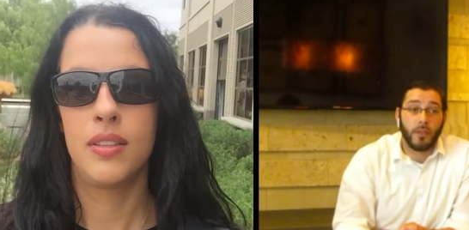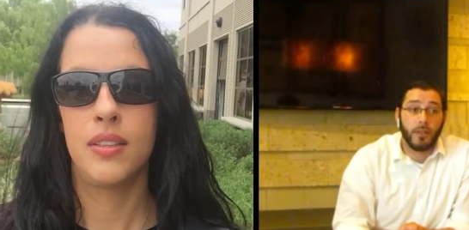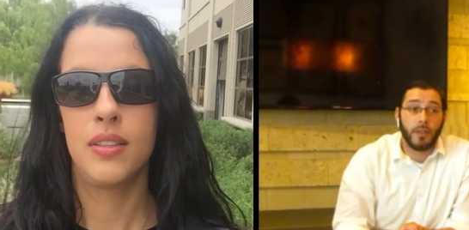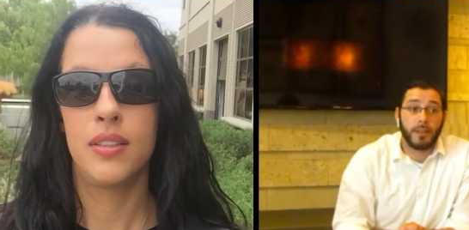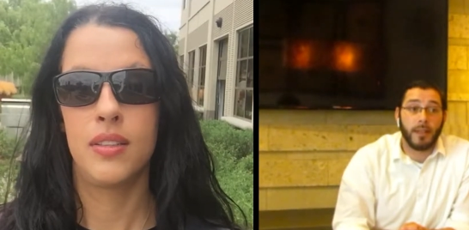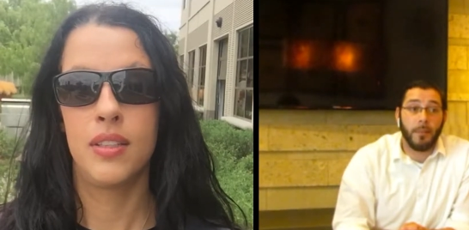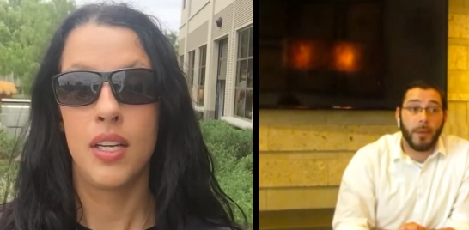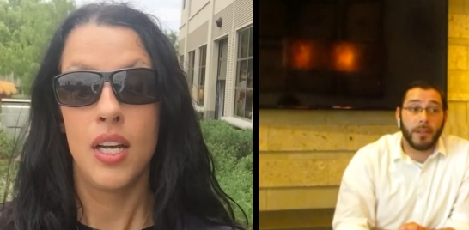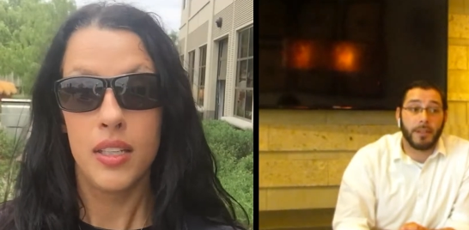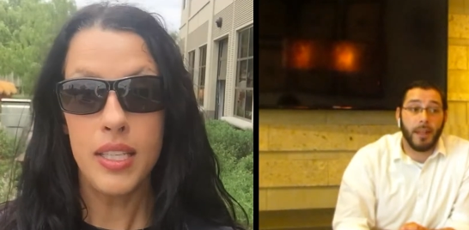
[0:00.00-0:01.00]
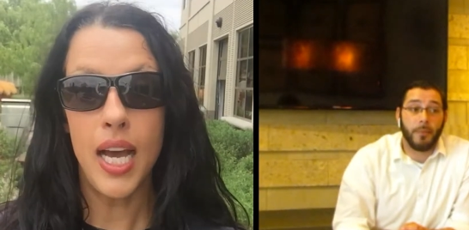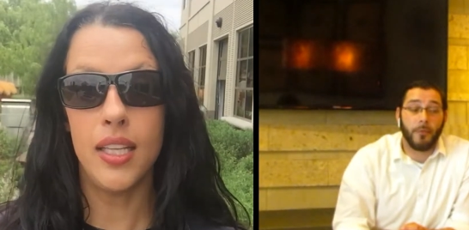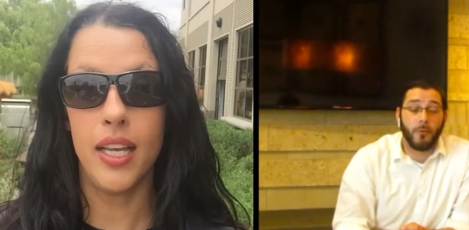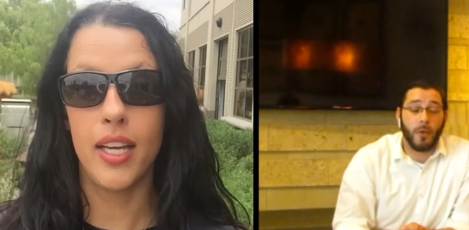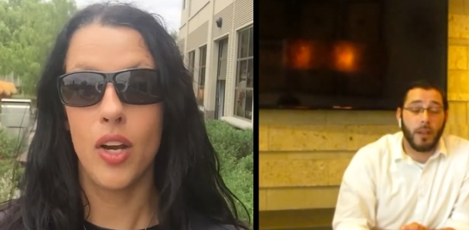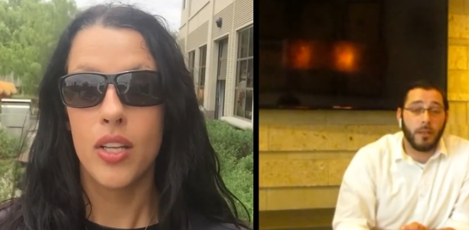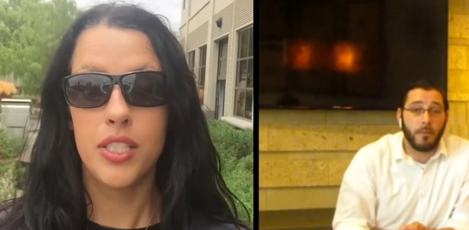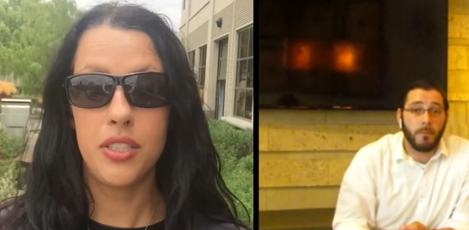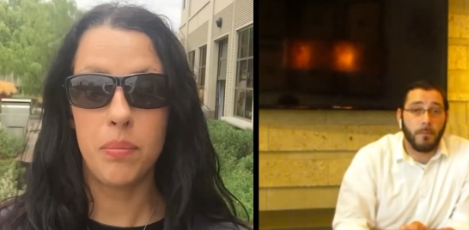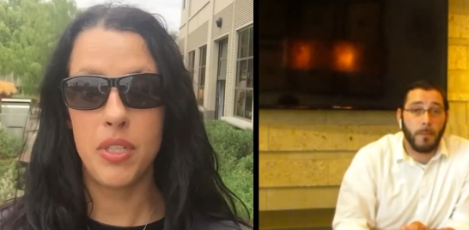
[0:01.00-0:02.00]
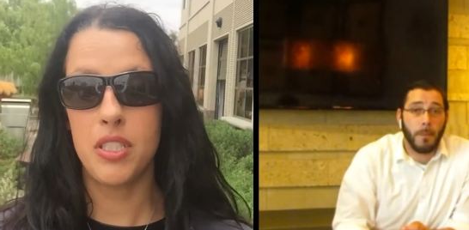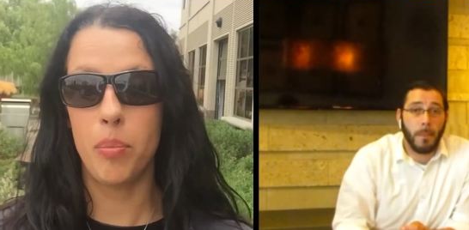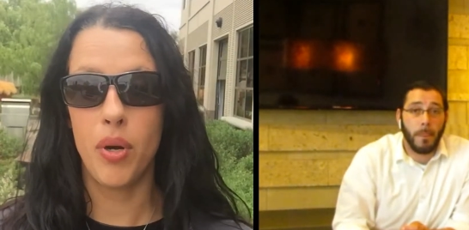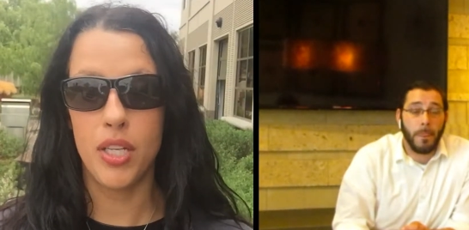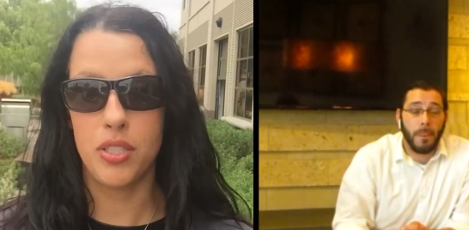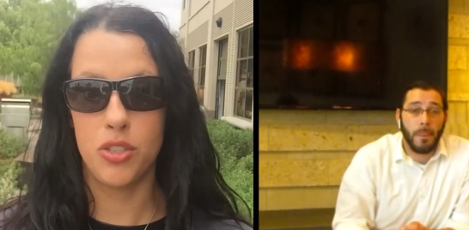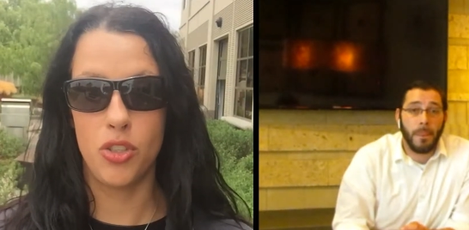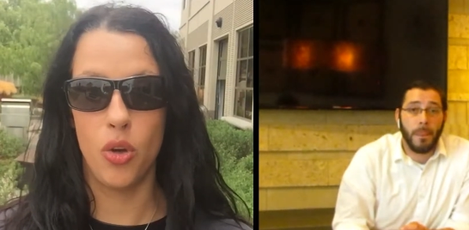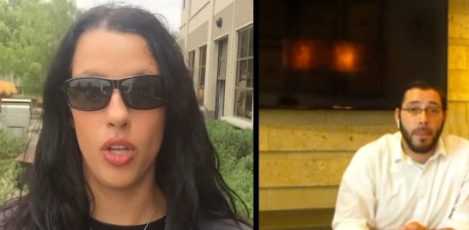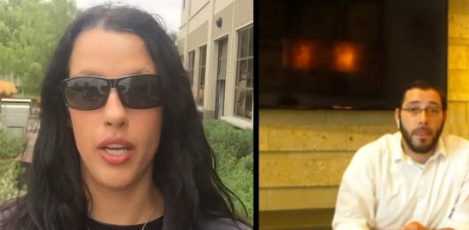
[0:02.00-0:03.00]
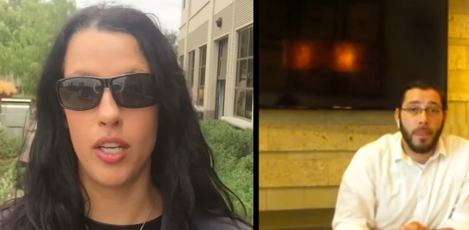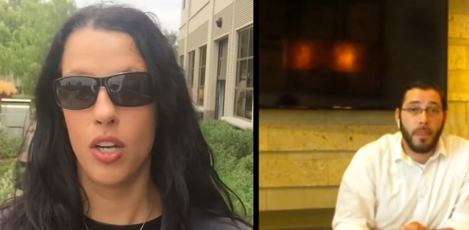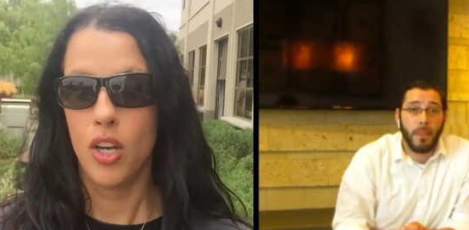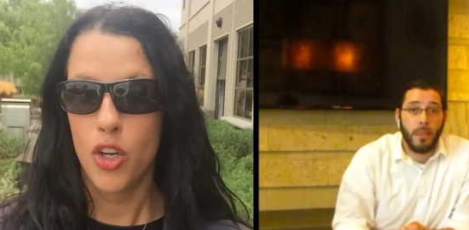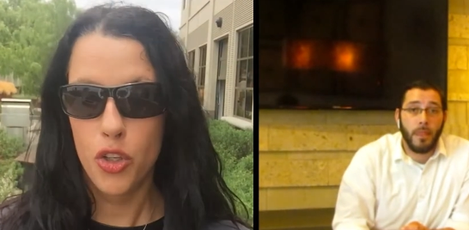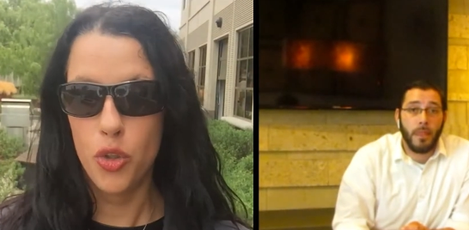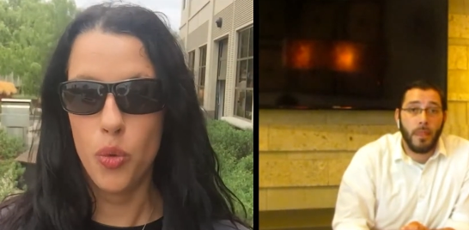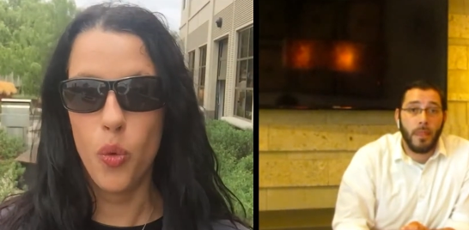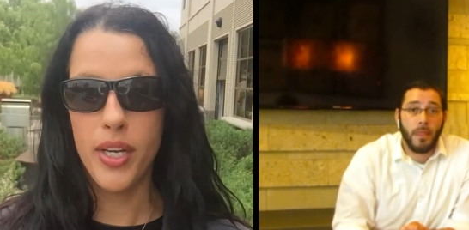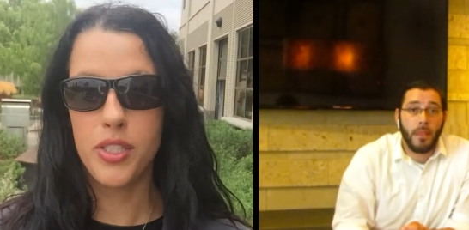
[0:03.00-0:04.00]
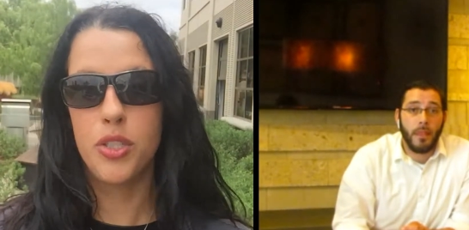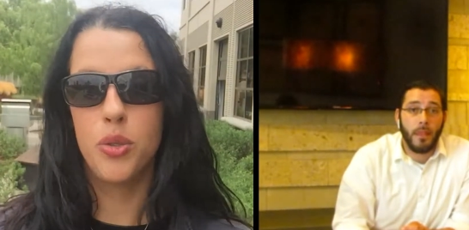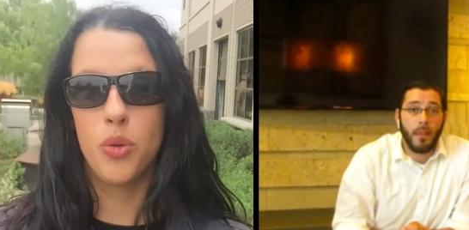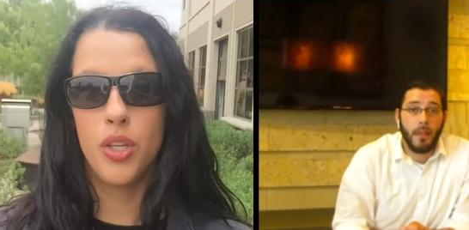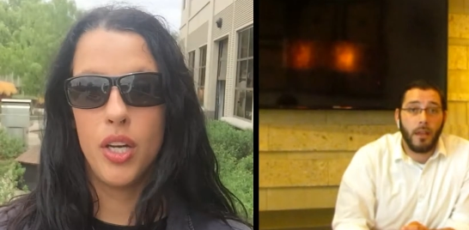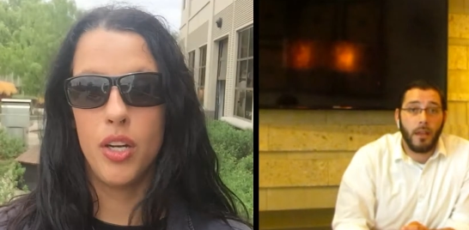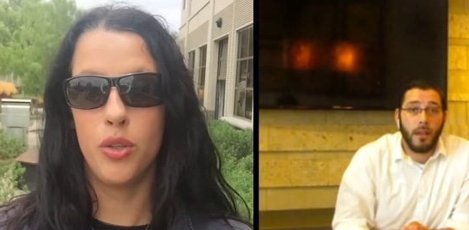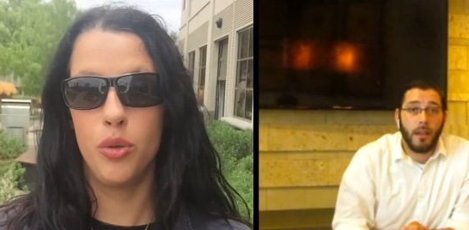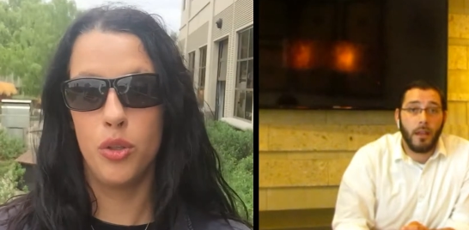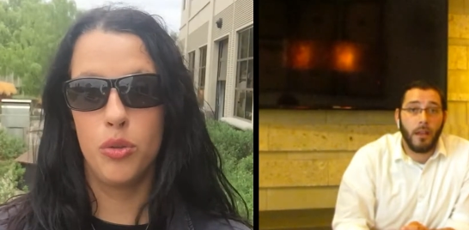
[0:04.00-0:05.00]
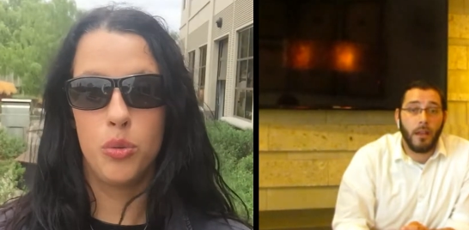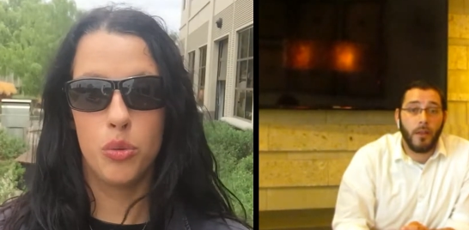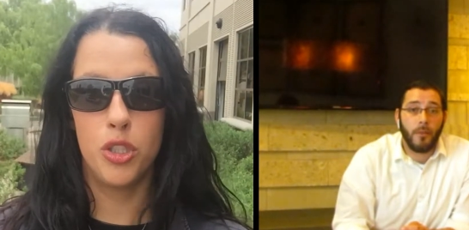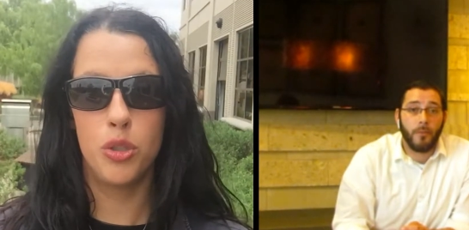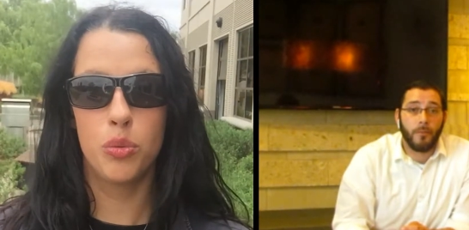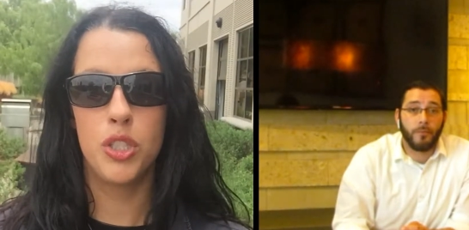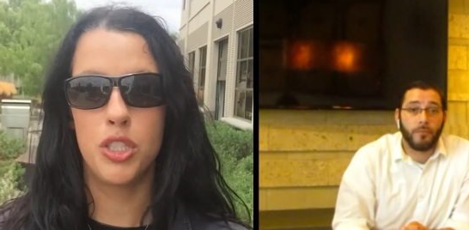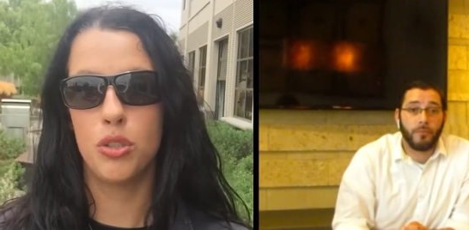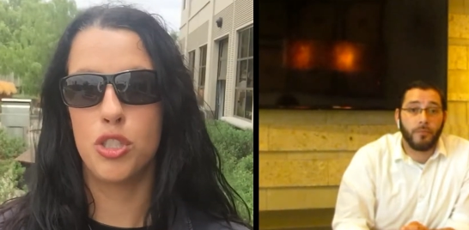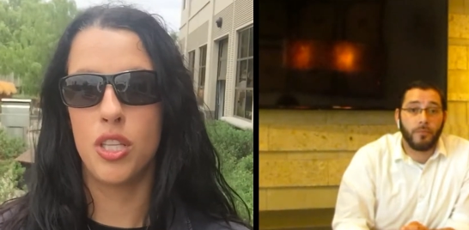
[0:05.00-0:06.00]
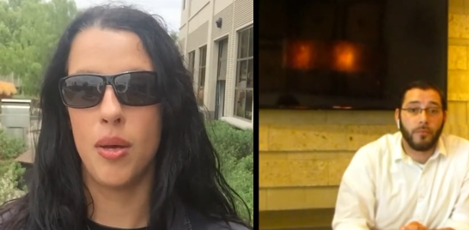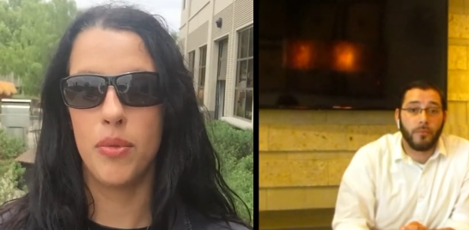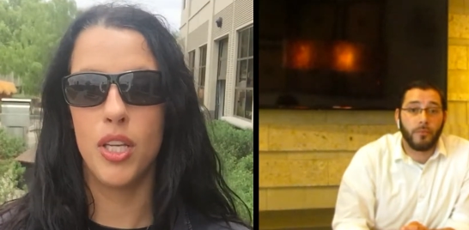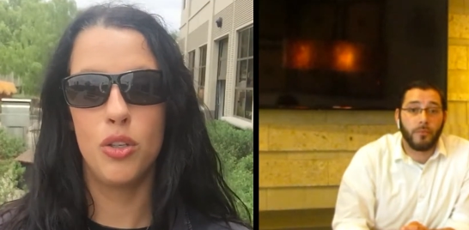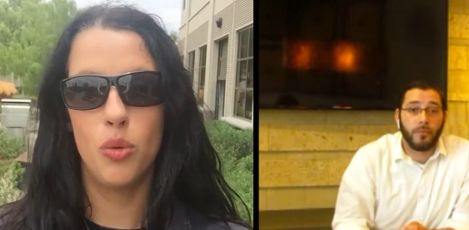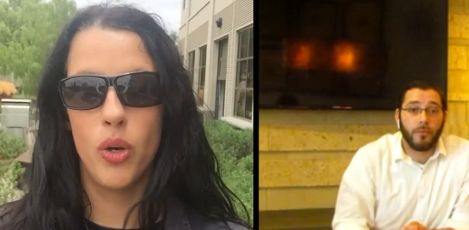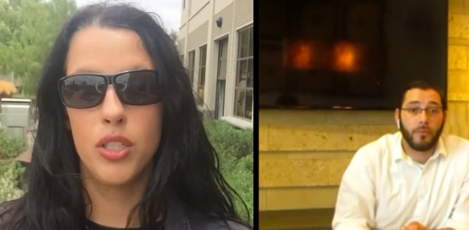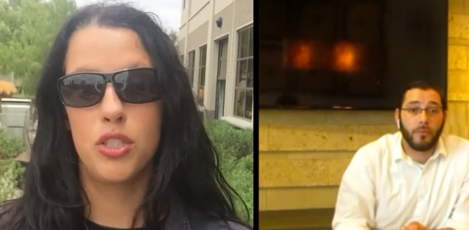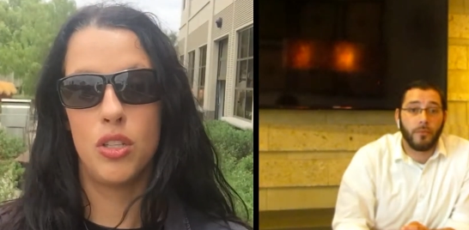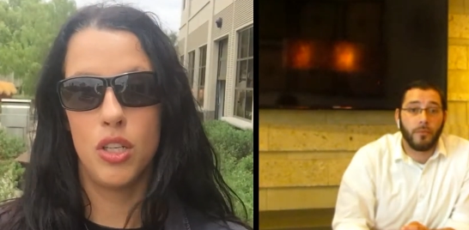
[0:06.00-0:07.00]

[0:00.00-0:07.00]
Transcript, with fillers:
Speaker 1: The step-by-step?
Speaker 2: Yeah, like what? The step-by-step process. So like you went to their, you, you, you researched them, then you went to